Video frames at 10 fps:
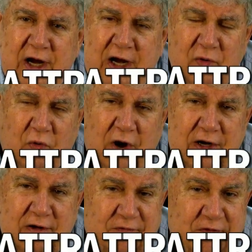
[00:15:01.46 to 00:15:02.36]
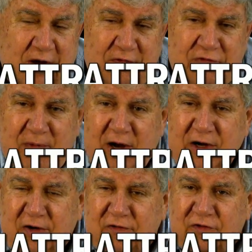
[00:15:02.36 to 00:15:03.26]
and the weight, if you have
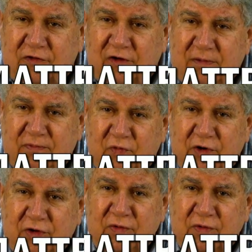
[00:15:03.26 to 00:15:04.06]
somebody else that sleeps with